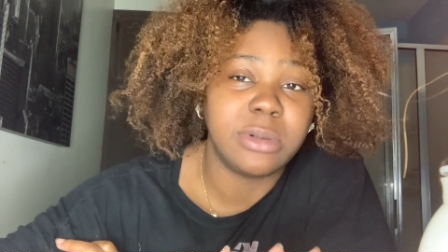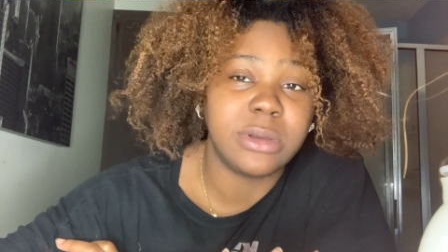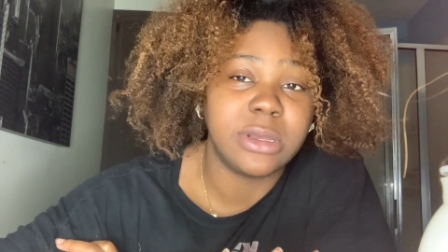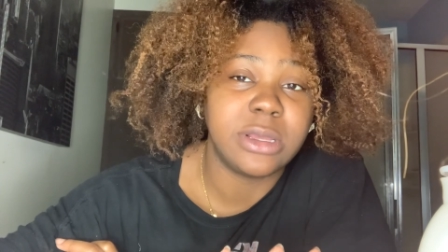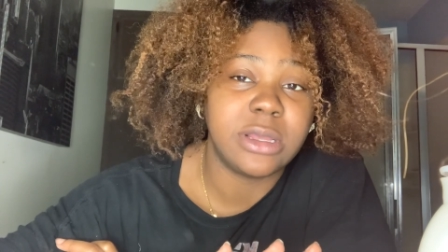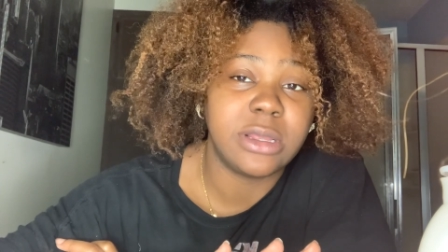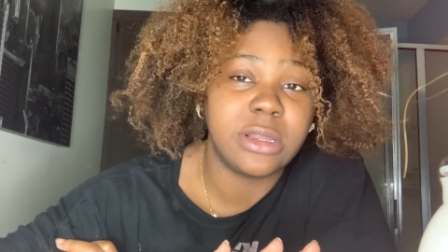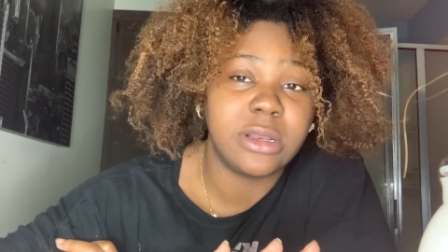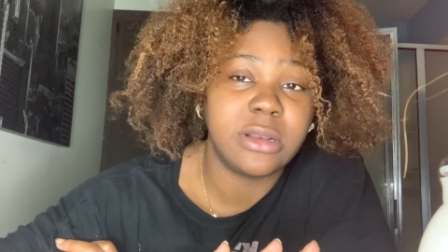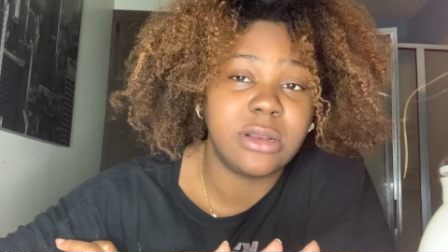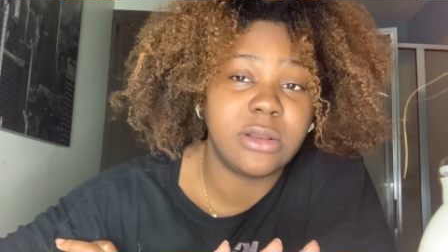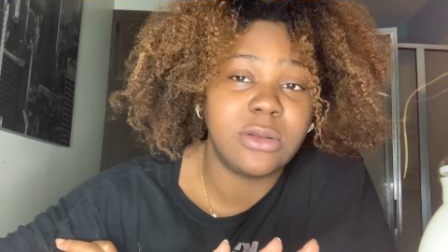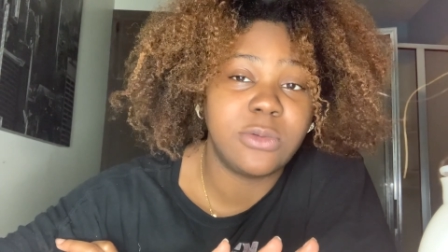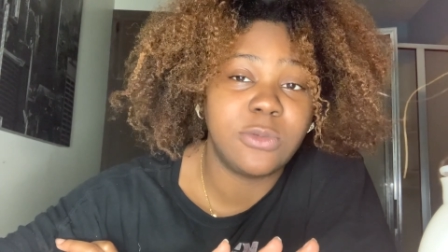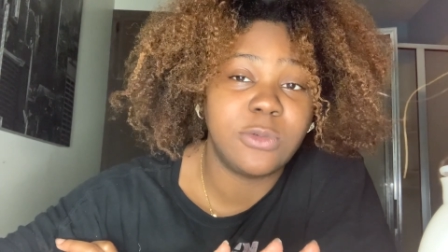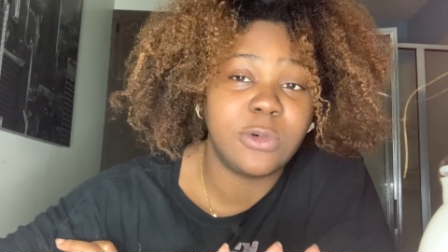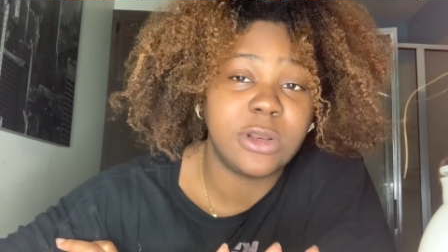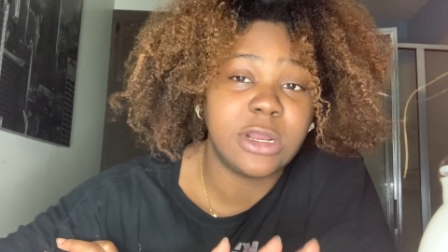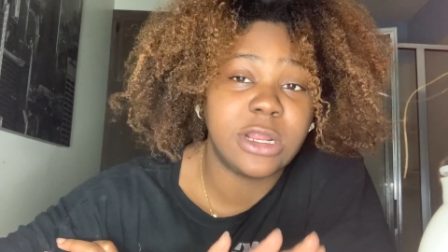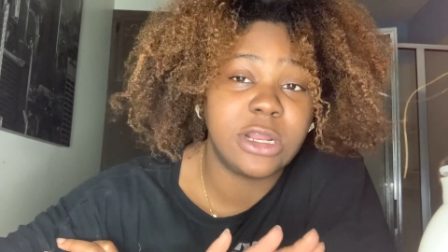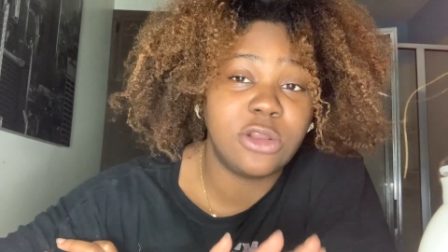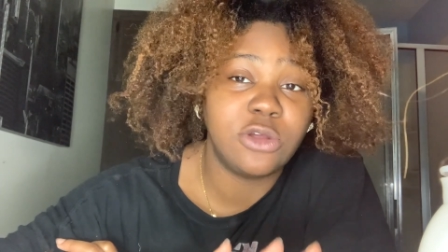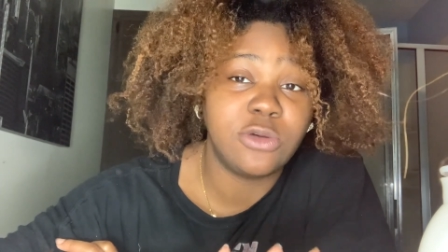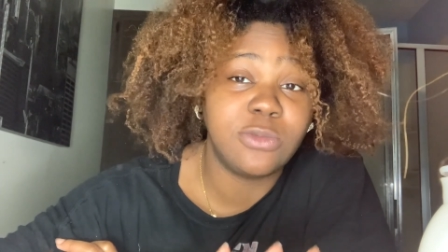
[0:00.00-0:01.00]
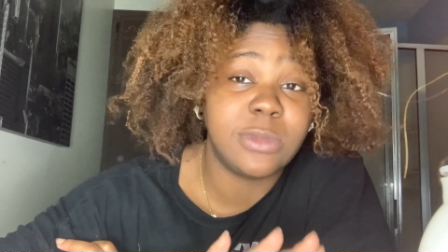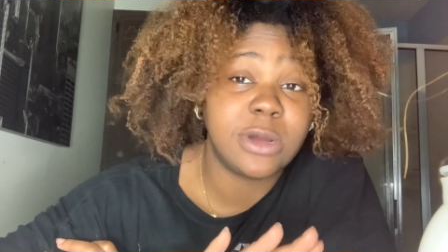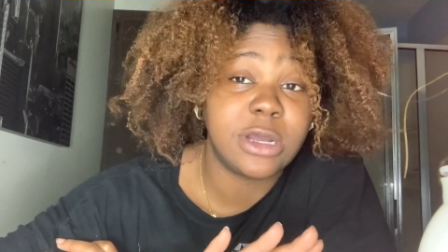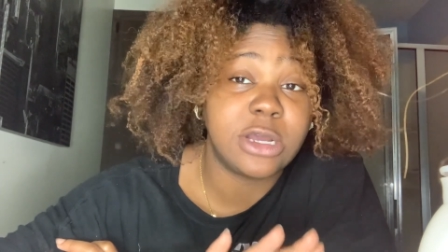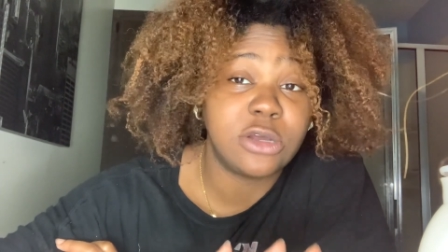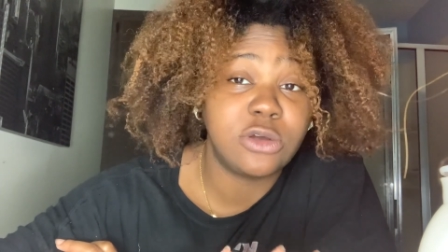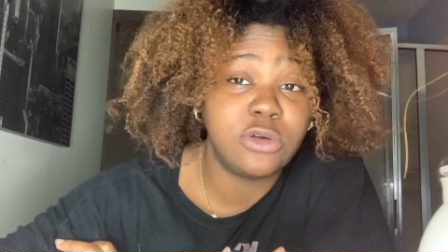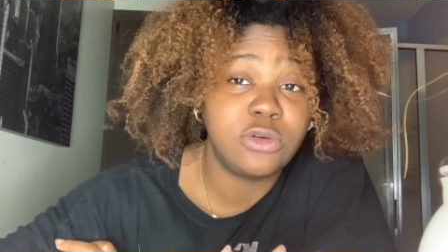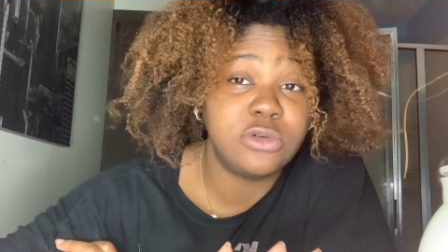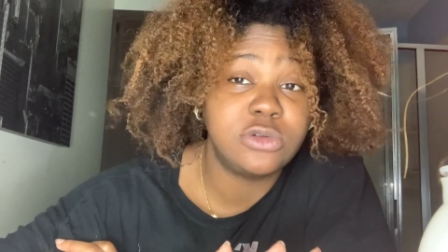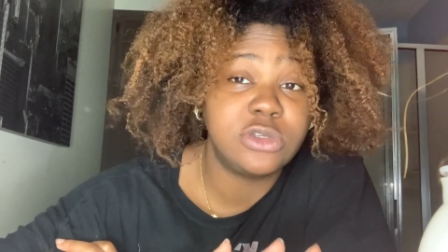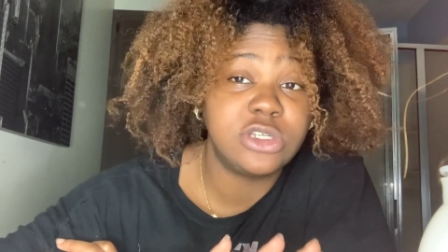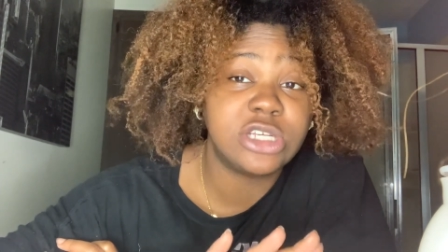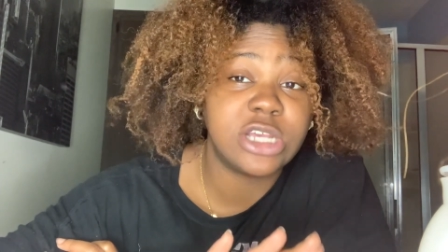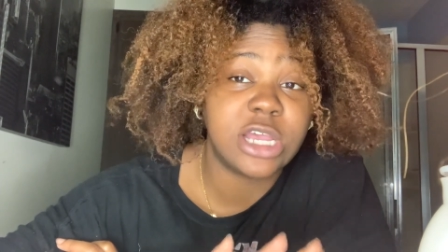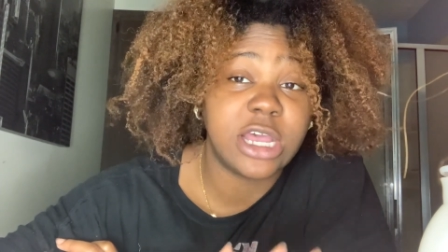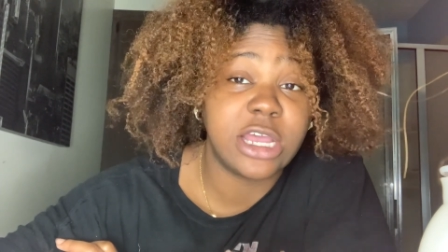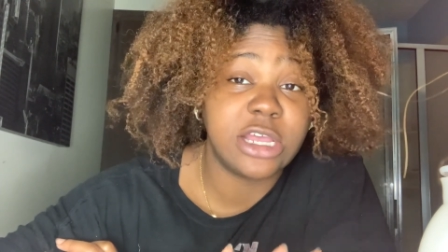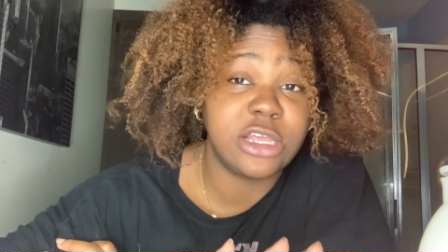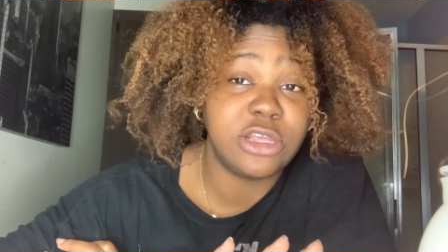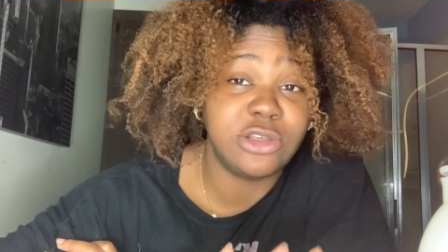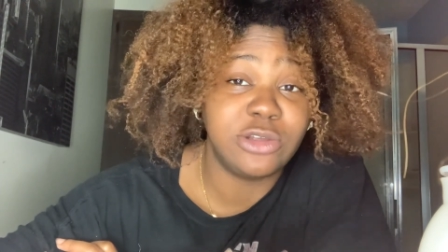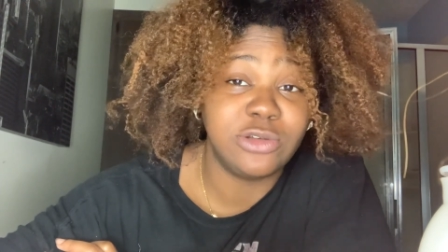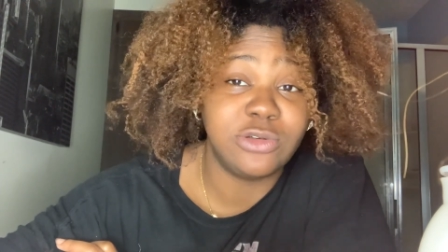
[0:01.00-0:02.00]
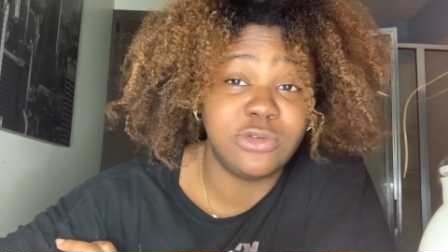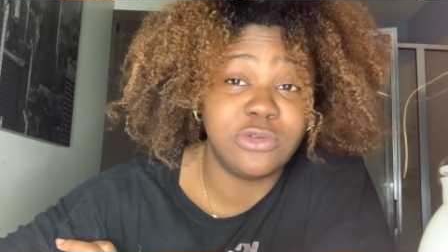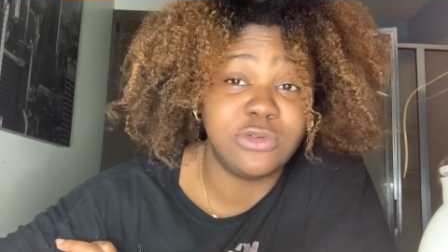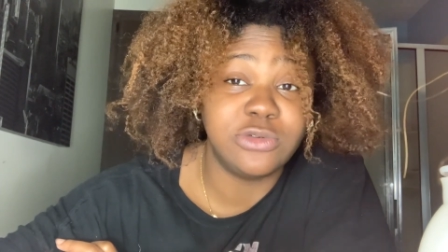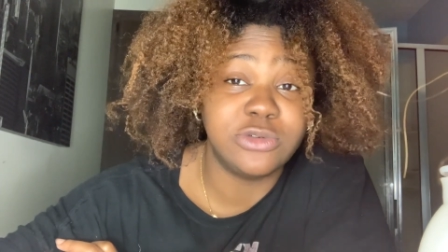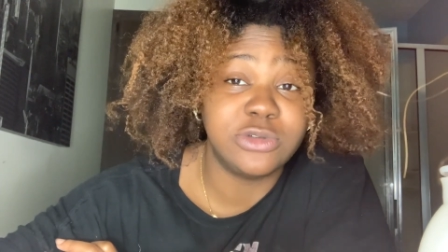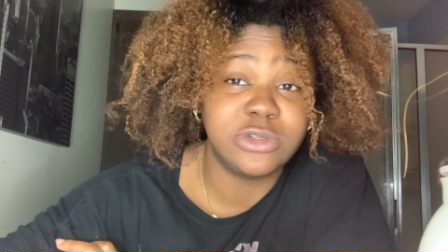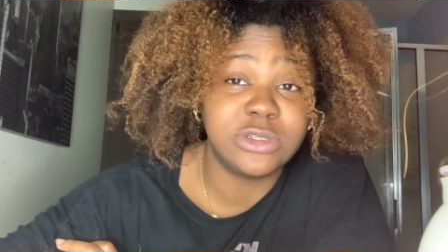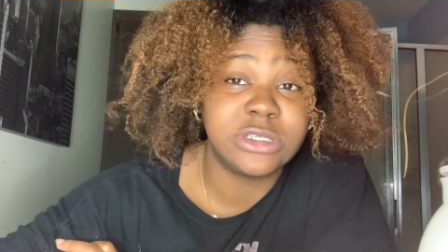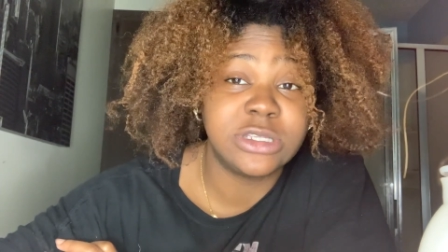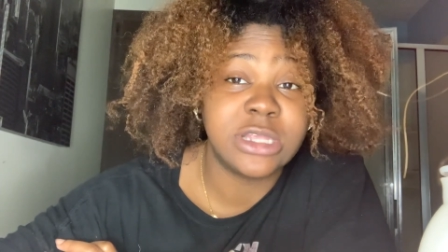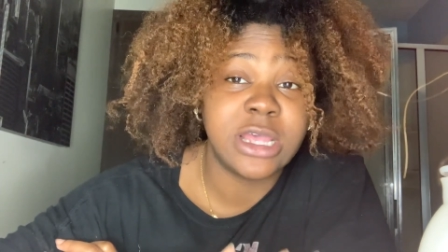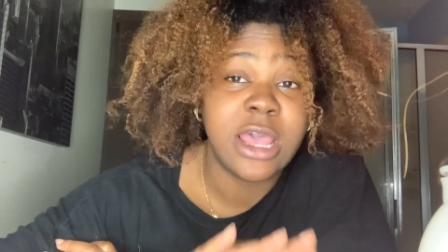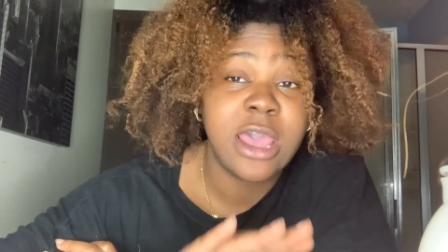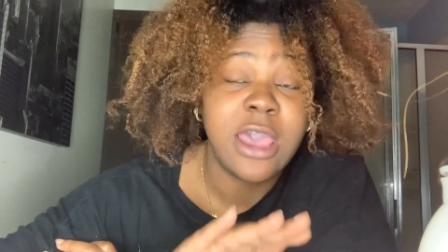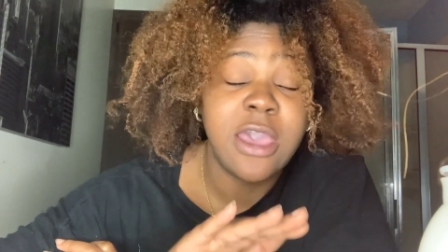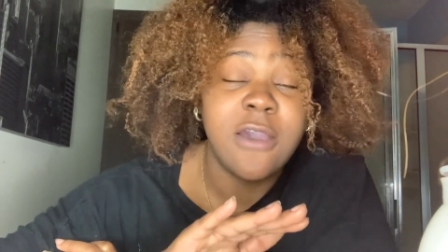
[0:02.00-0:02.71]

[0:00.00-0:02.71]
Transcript: But when I do my cooch, I use